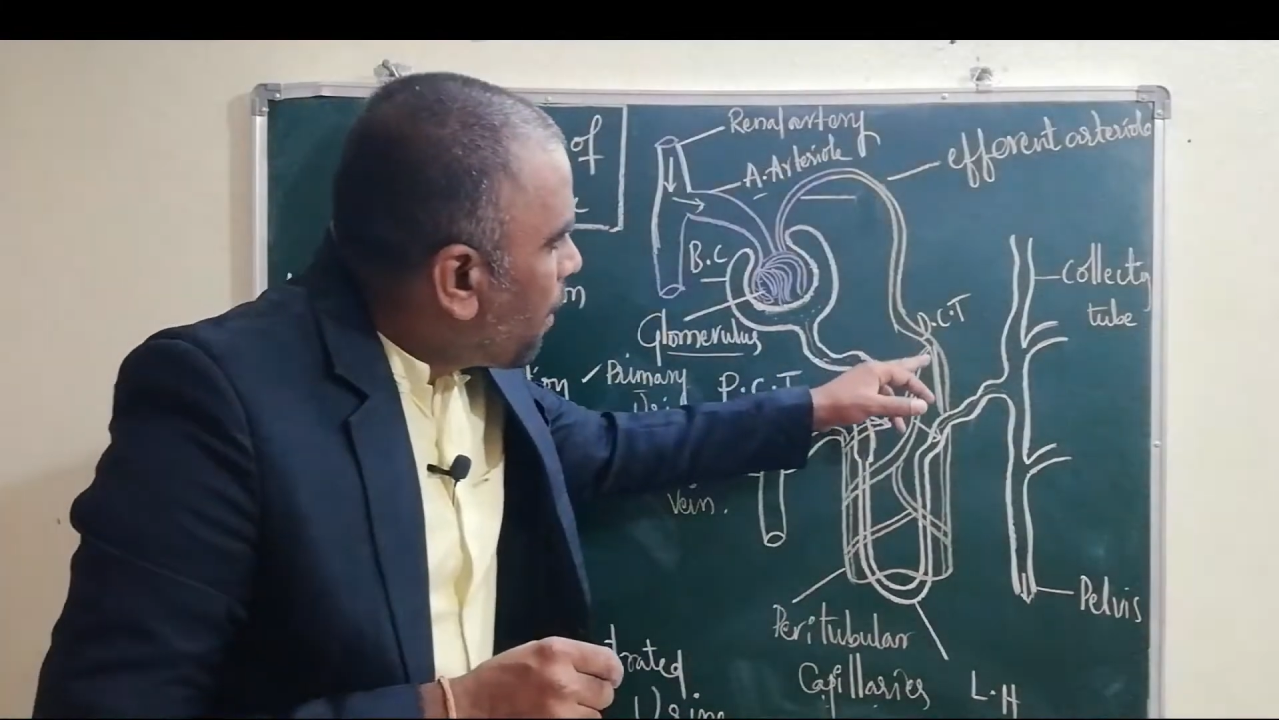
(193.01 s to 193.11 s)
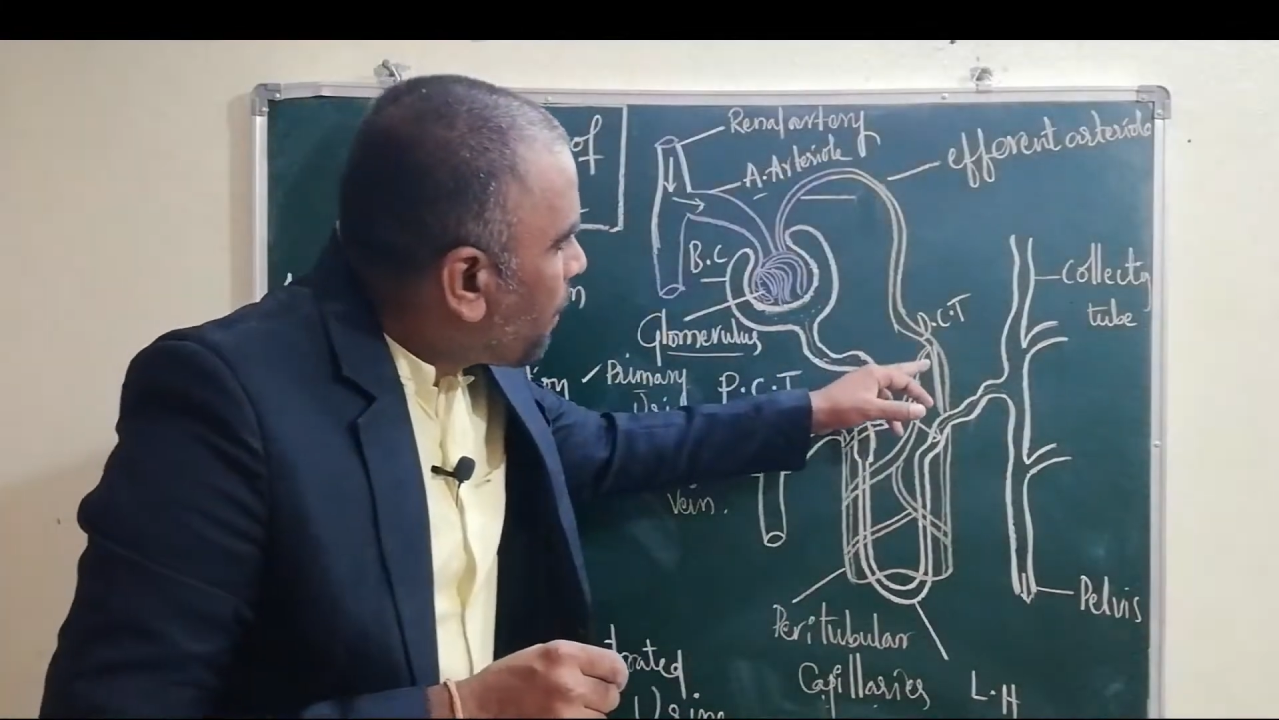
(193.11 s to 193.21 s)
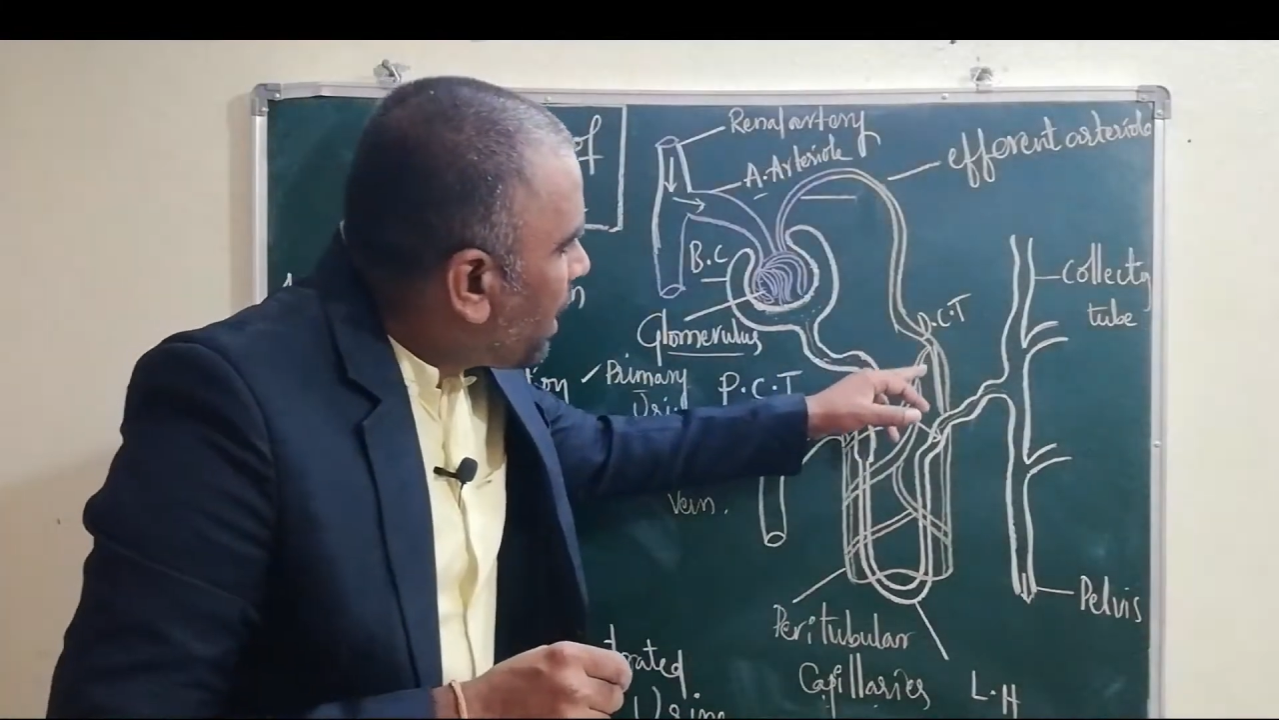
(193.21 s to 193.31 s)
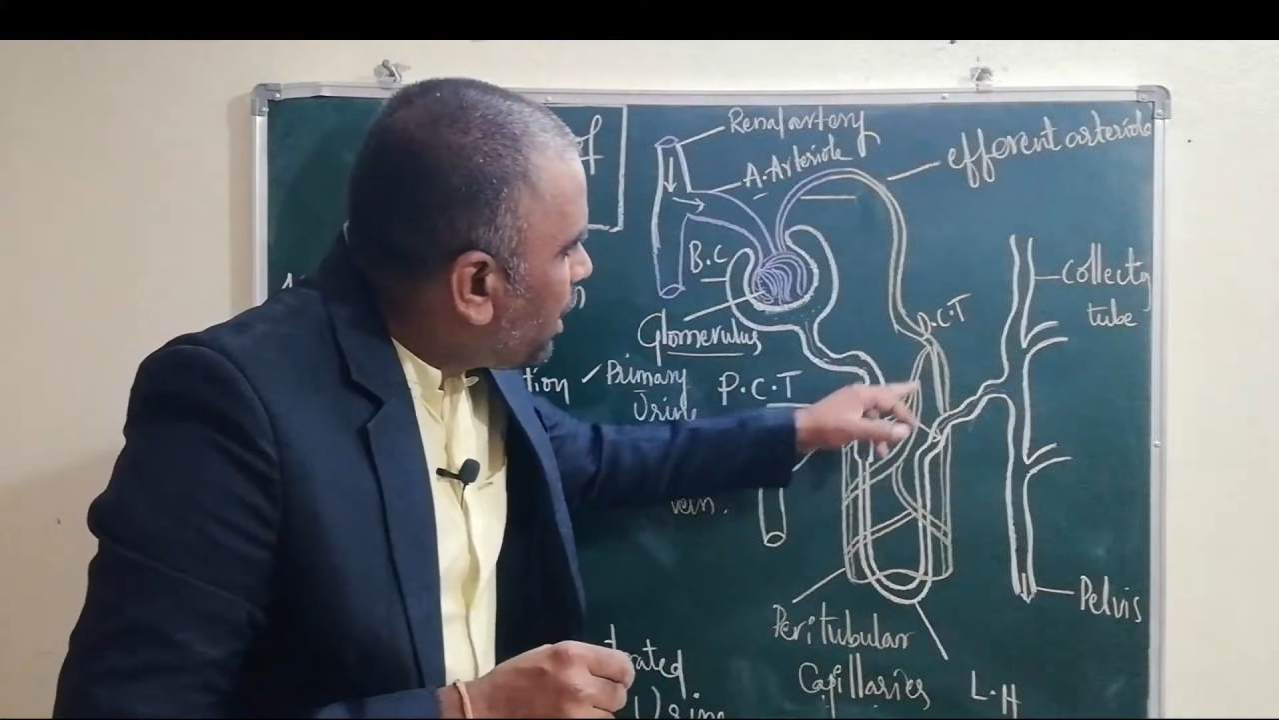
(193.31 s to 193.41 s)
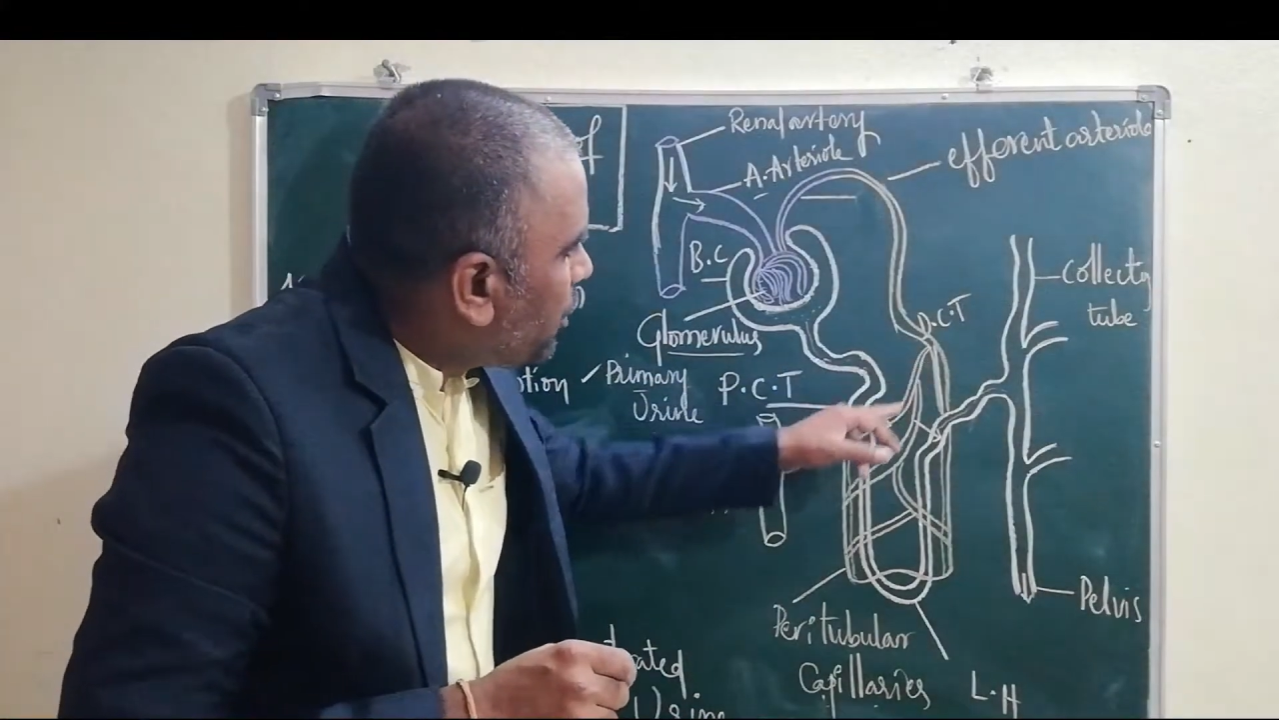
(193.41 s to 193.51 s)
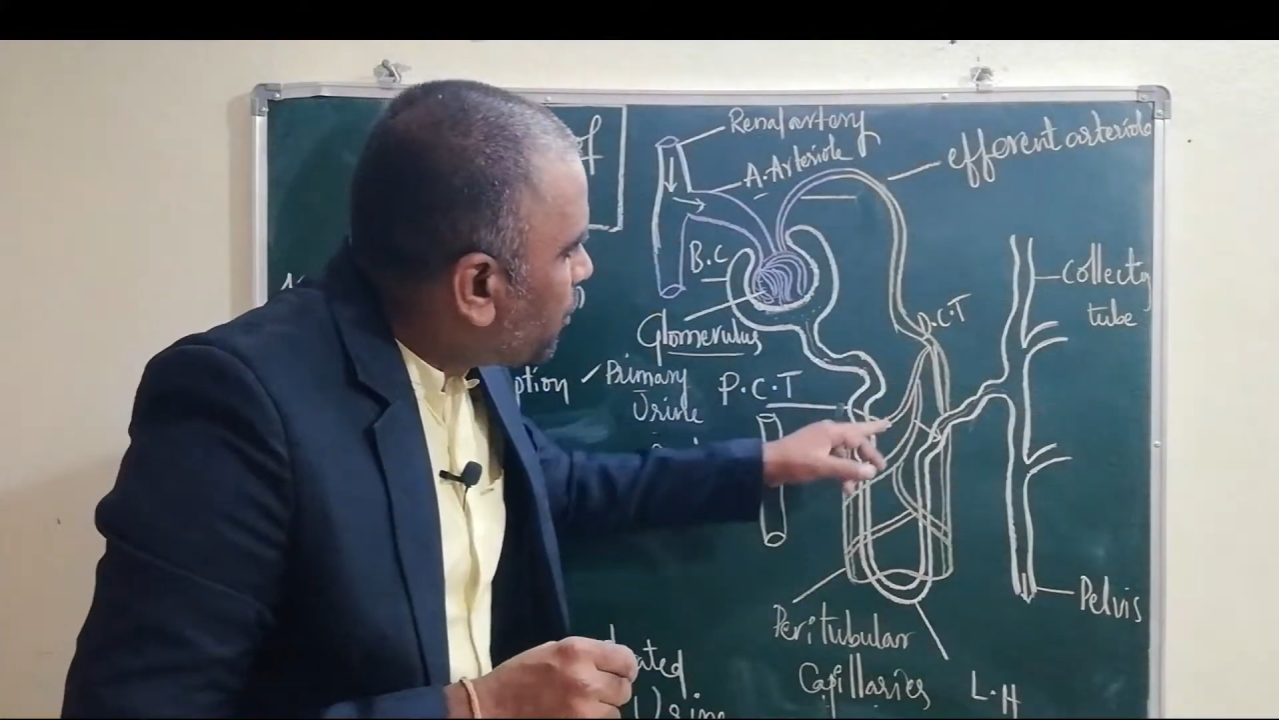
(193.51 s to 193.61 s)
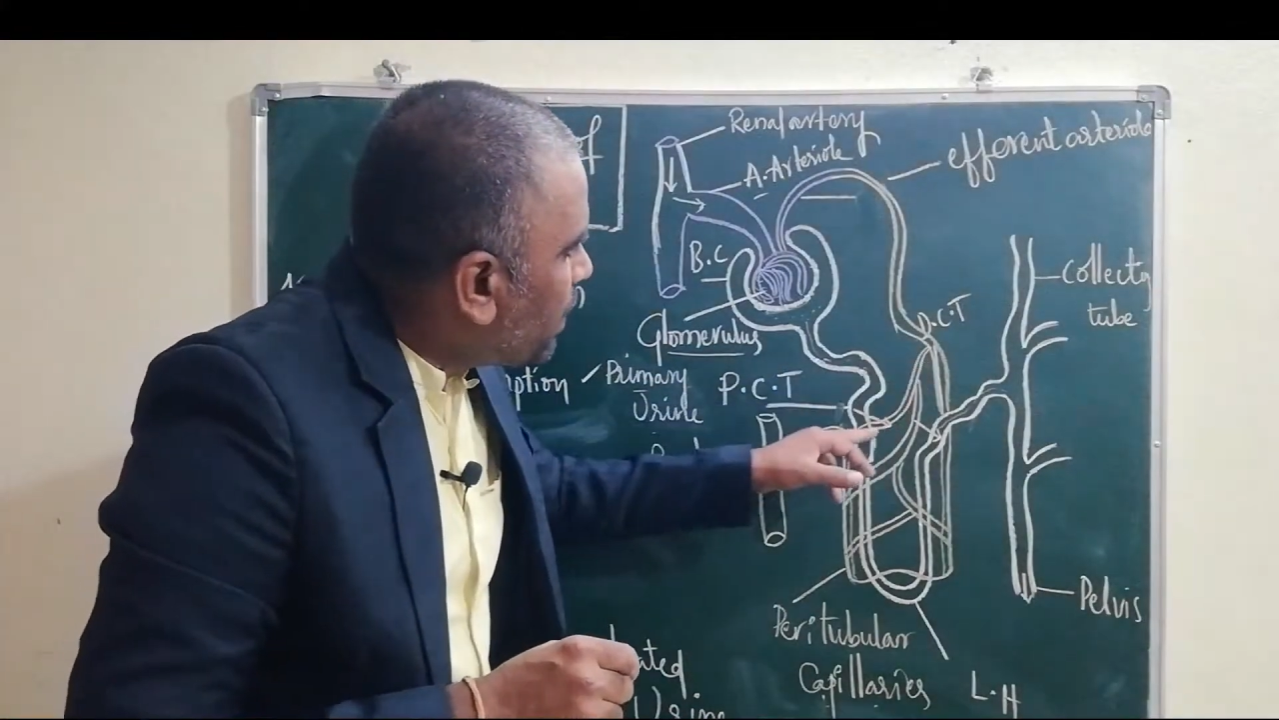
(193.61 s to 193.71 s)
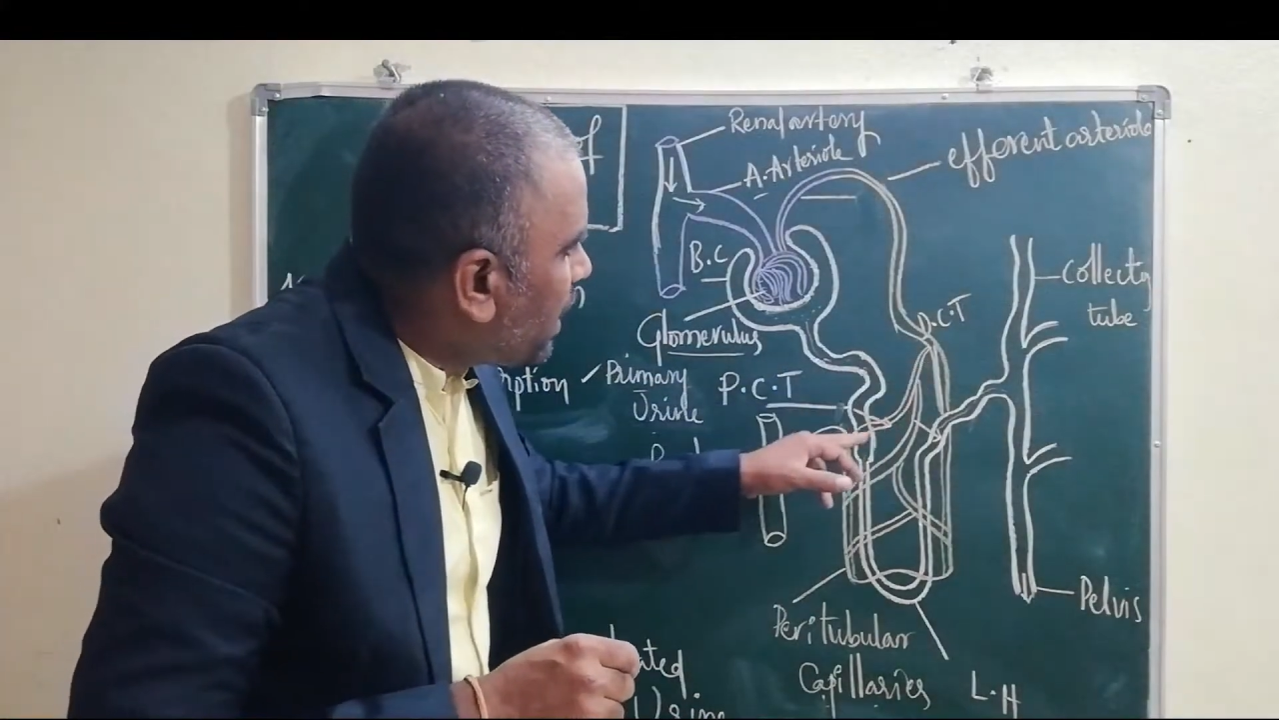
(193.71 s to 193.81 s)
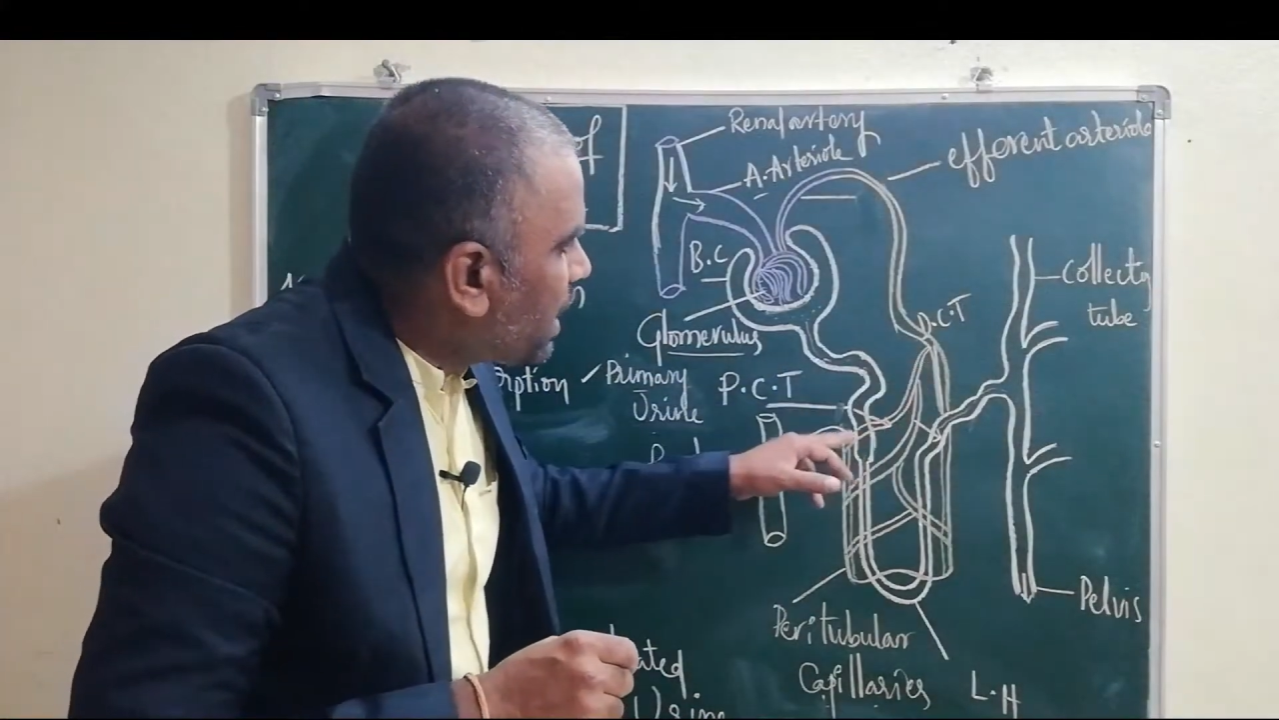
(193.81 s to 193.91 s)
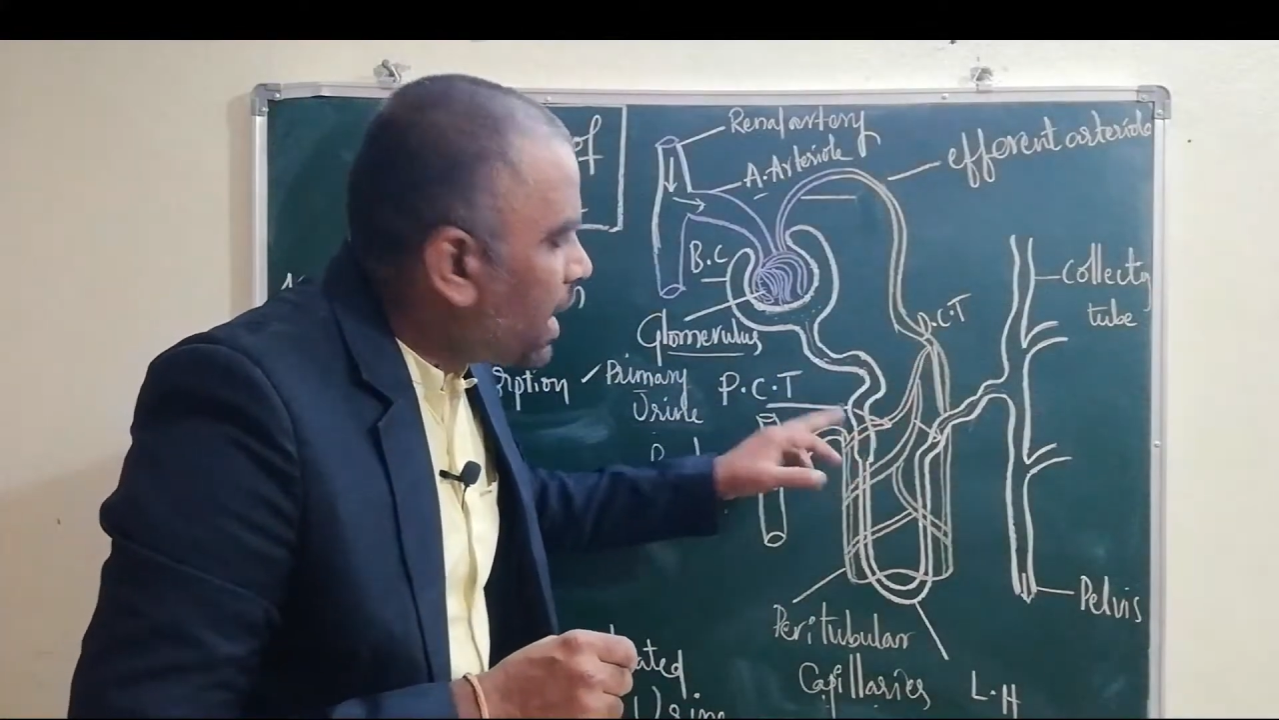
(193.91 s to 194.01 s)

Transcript: peritubular